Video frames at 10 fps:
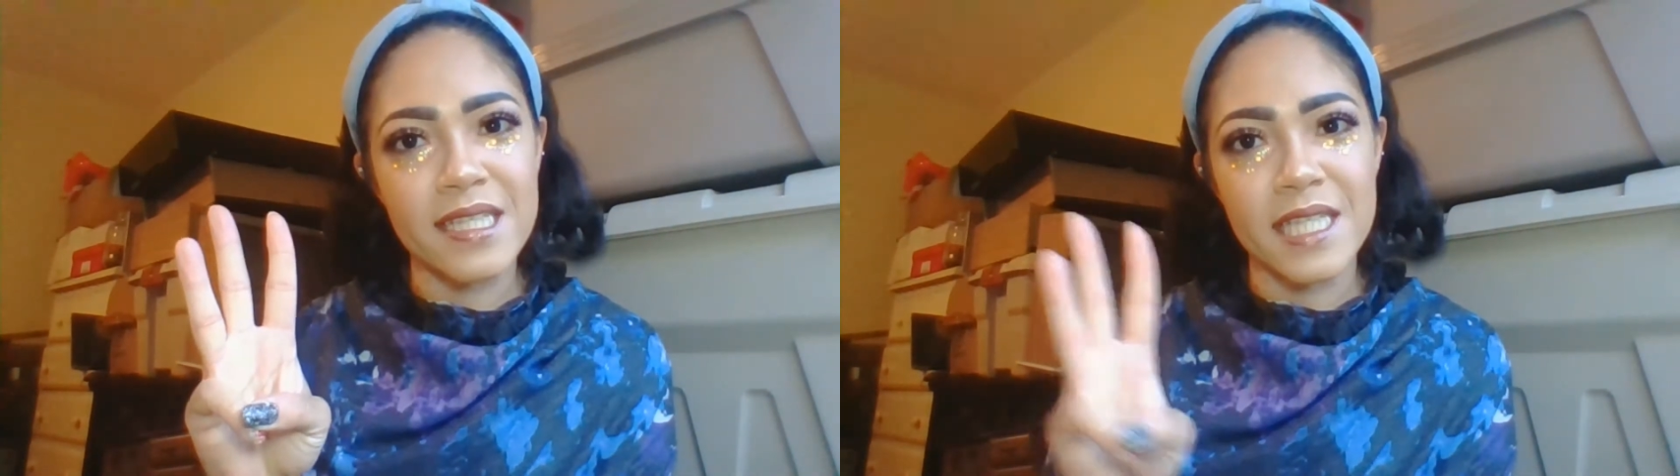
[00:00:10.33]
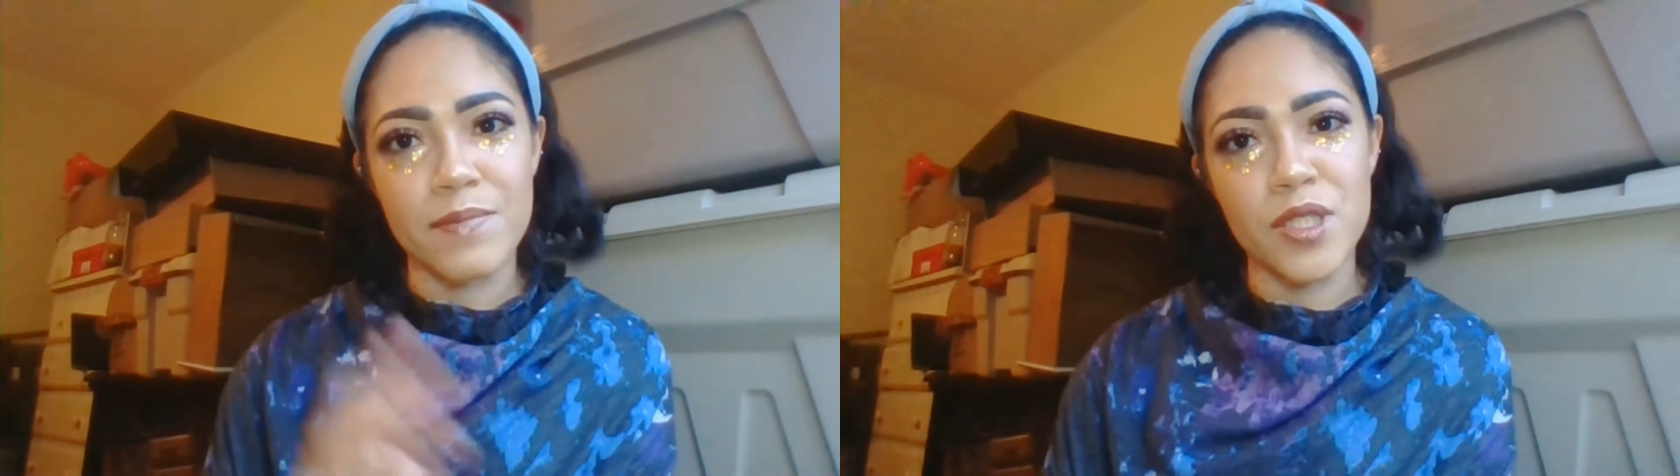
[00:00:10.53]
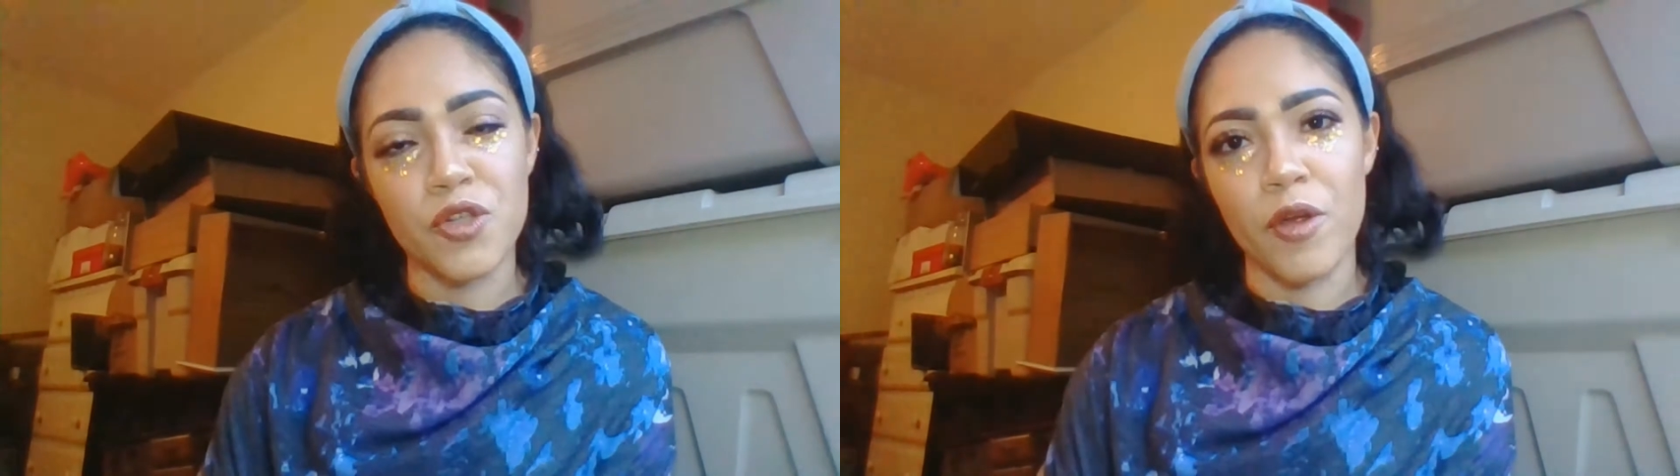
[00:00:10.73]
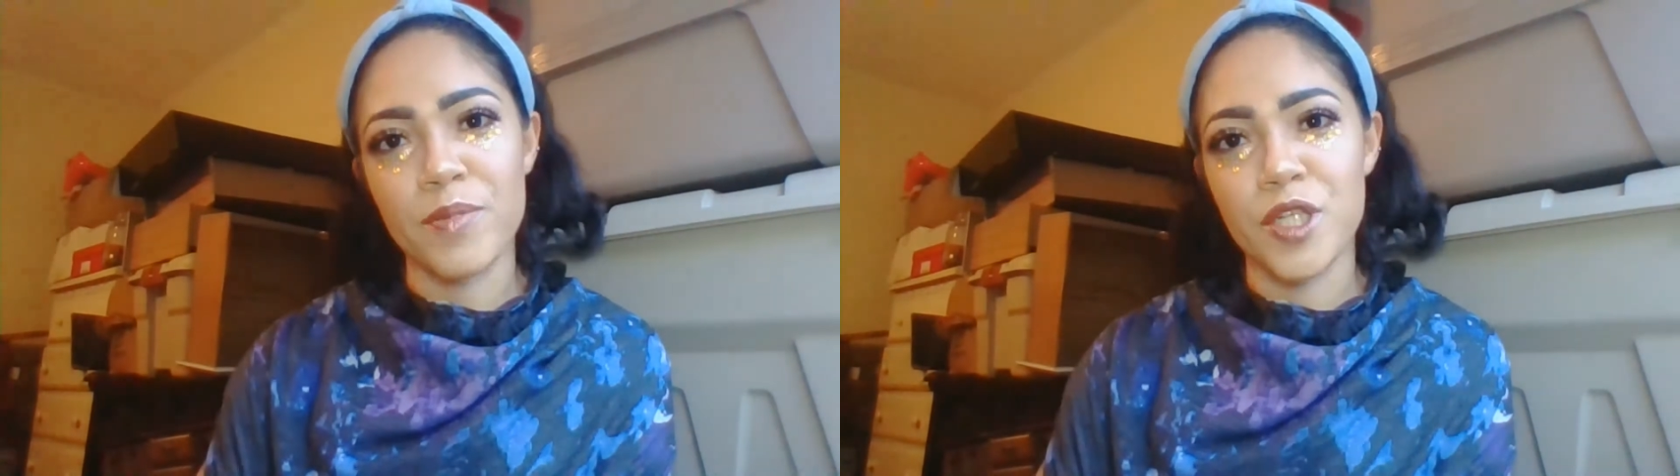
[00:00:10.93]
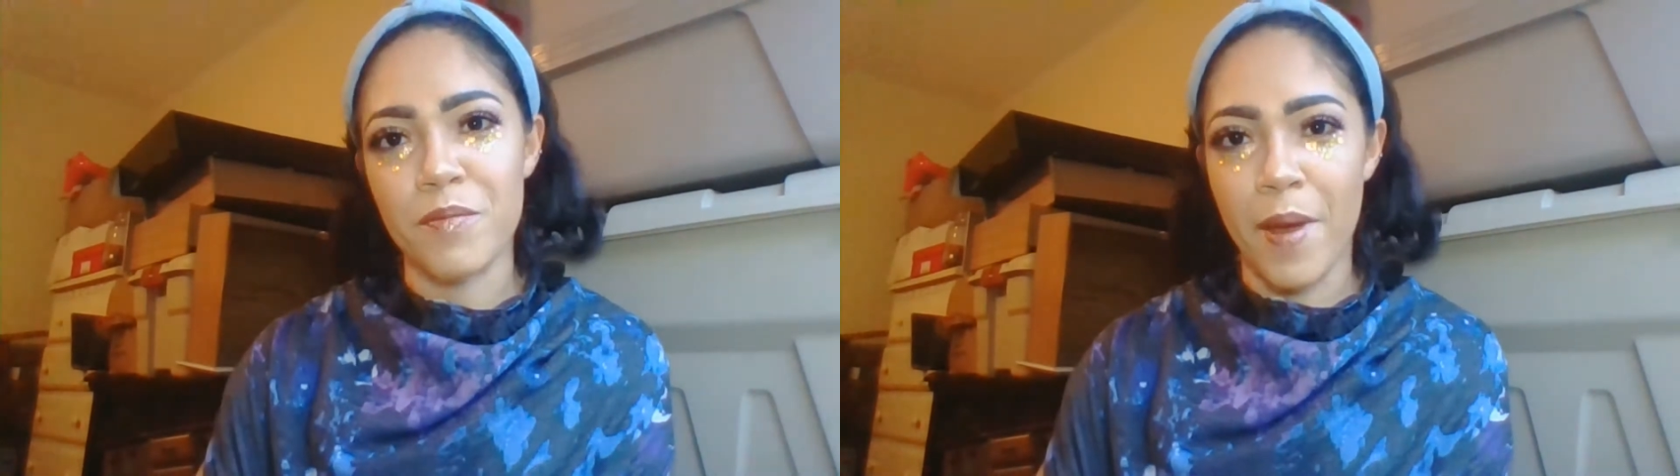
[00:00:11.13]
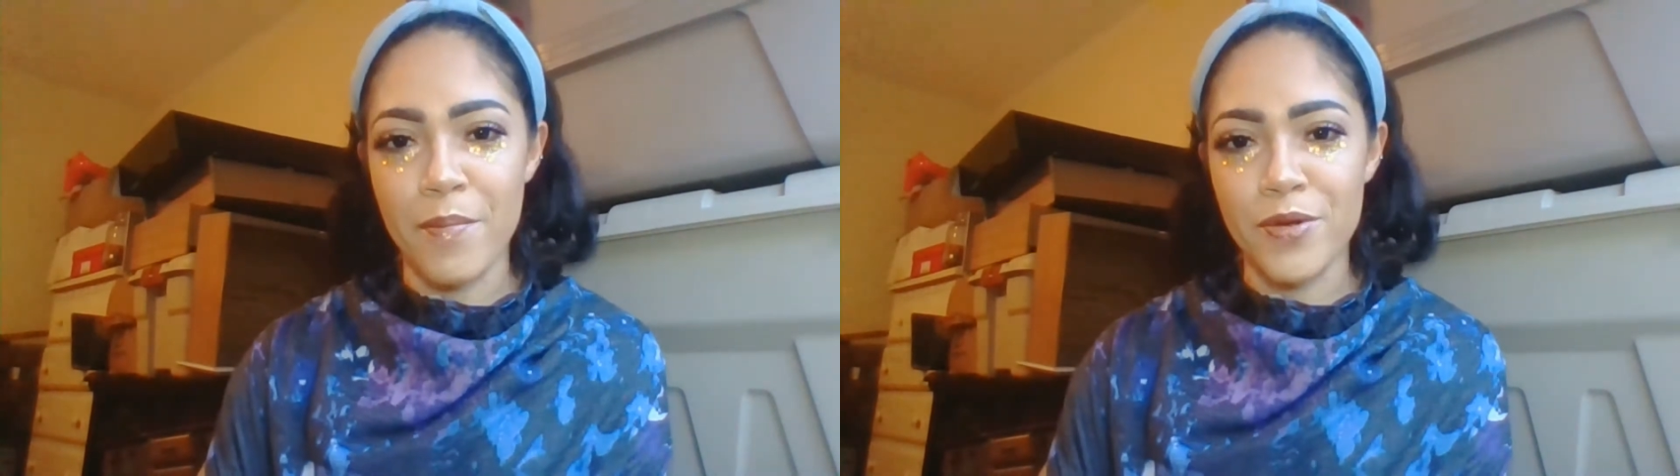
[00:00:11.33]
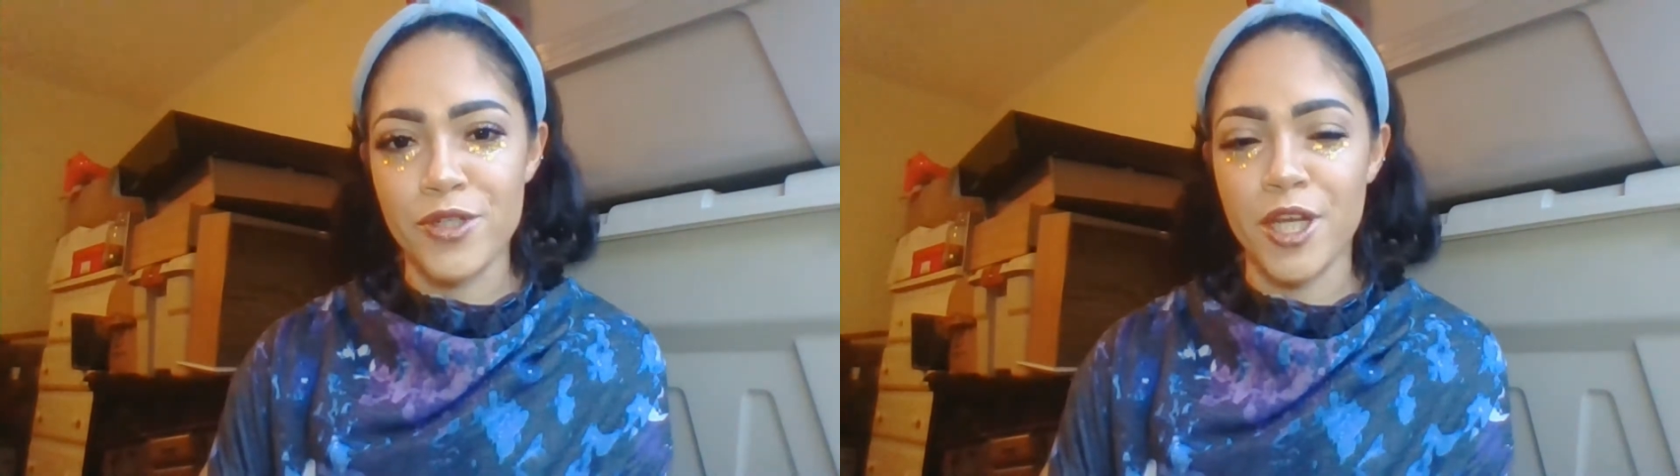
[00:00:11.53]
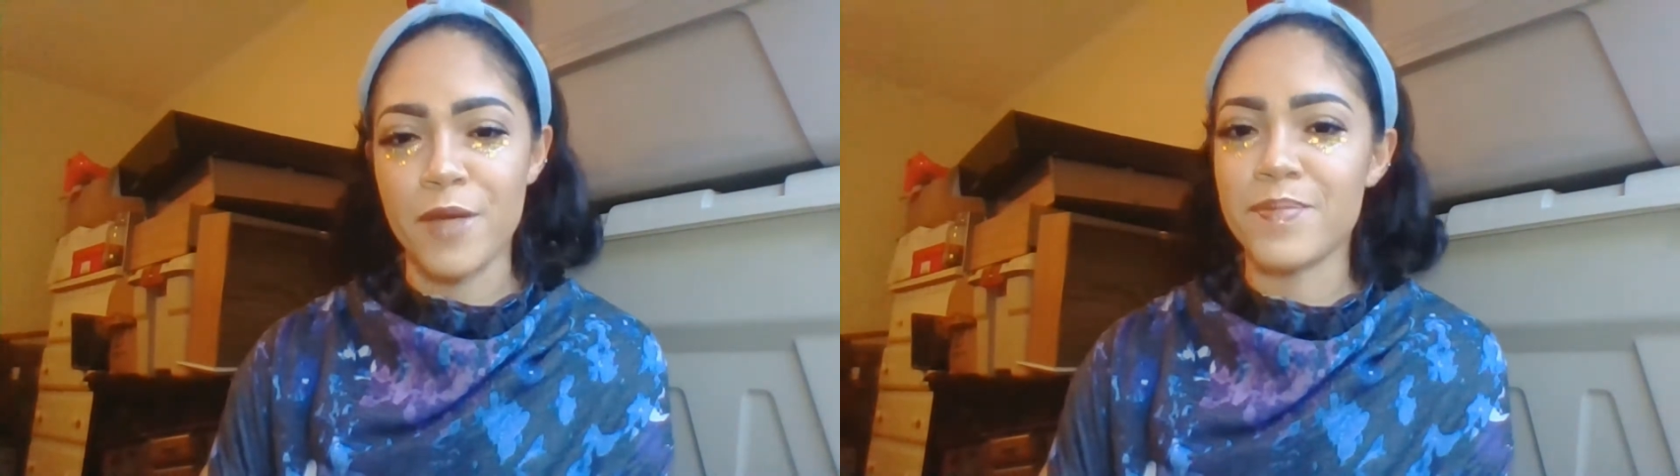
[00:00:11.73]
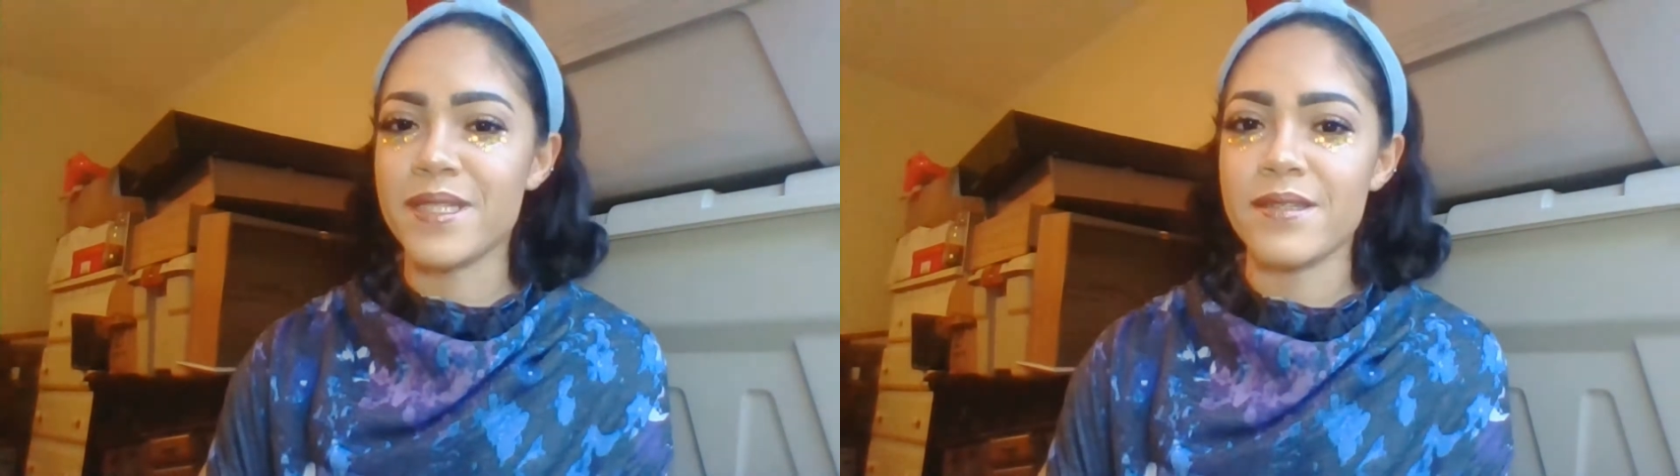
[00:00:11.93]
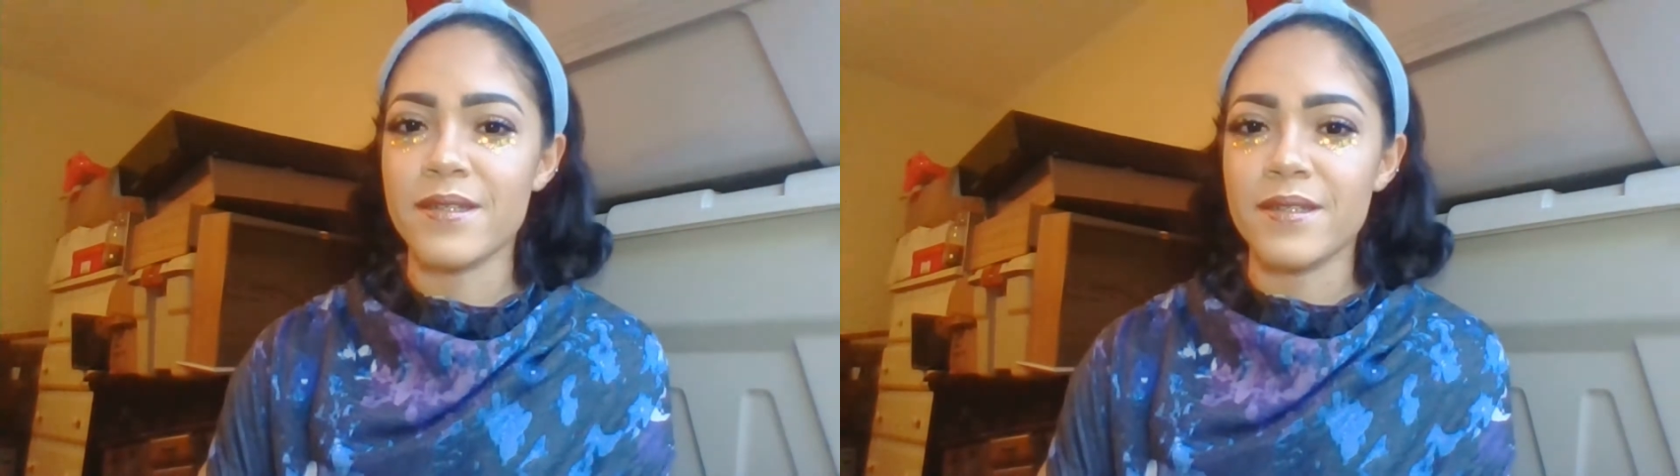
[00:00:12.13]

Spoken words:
subscription memberships.